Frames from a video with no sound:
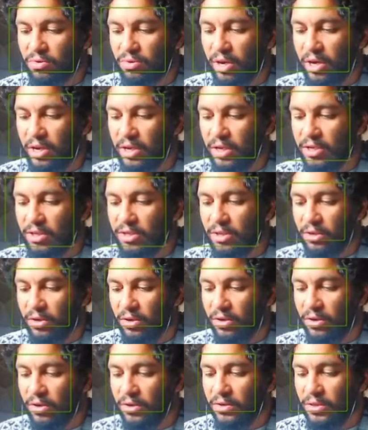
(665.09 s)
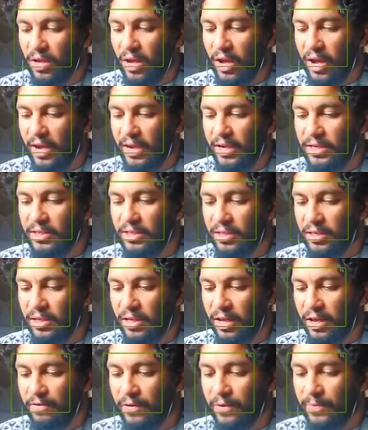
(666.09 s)
Great is the earth, high is the
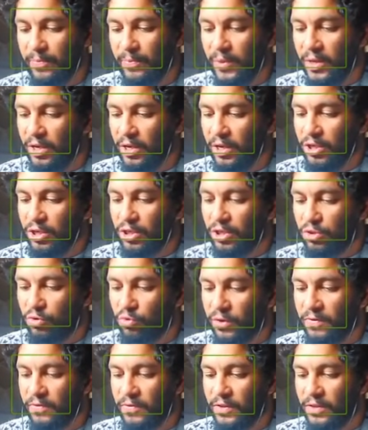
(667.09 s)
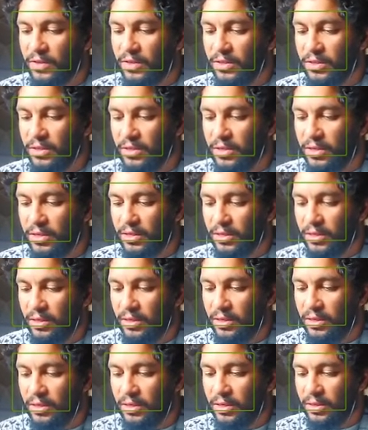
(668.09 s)
heaven, swift to the
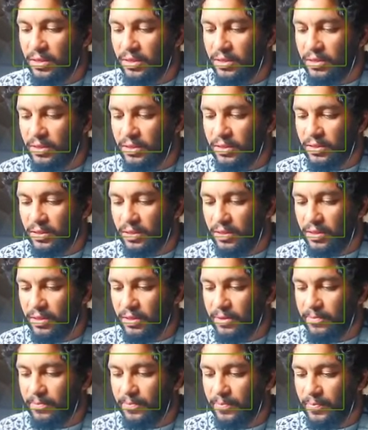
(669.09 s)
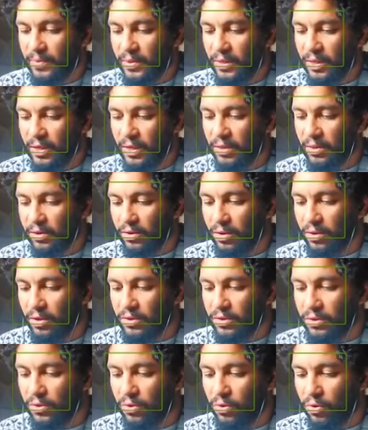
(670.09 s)
sun is the sun in
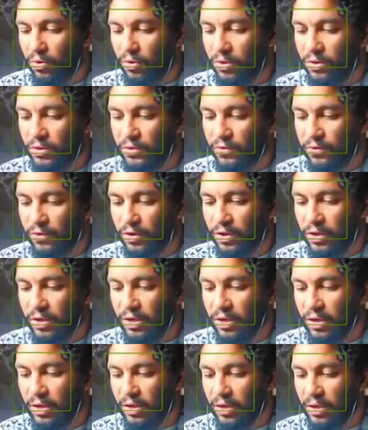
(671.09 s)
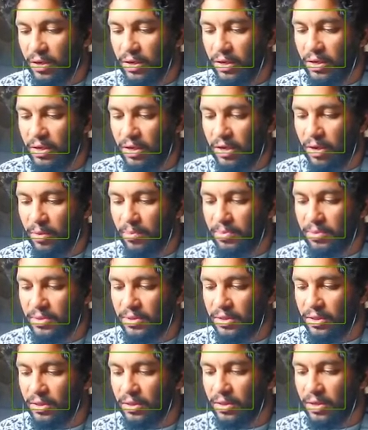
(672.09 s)
his course, for he
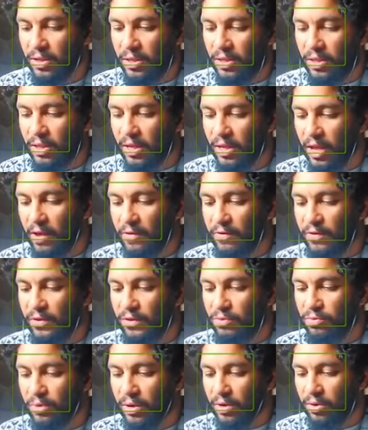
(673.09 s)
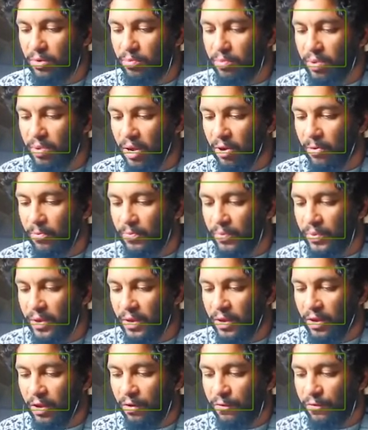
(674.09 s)
compasseth the heavens round about,
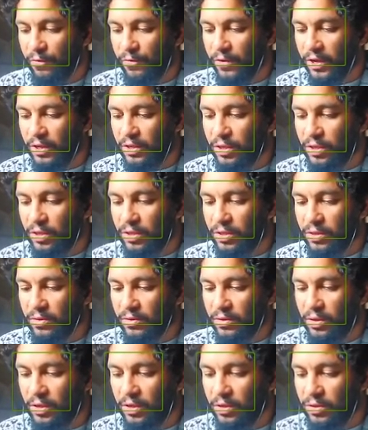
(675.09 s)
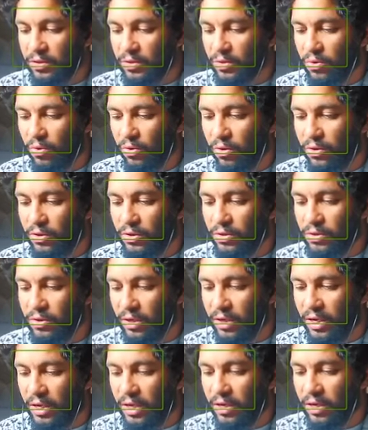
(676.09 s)
and fetcheth his course
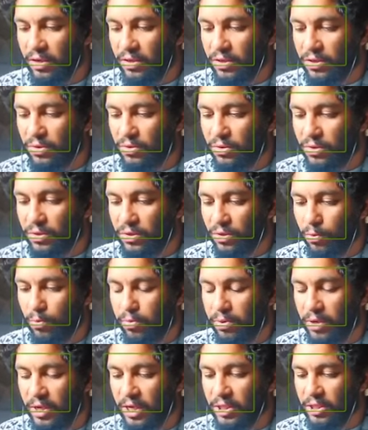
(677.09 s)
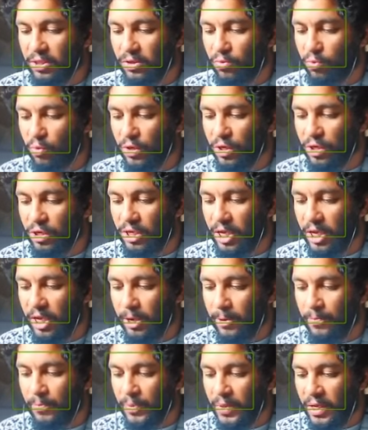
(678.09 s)
again to his own place in one
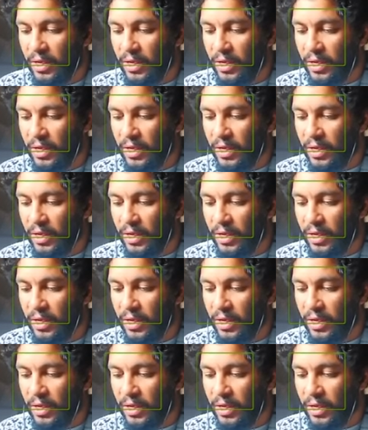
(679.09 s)
day.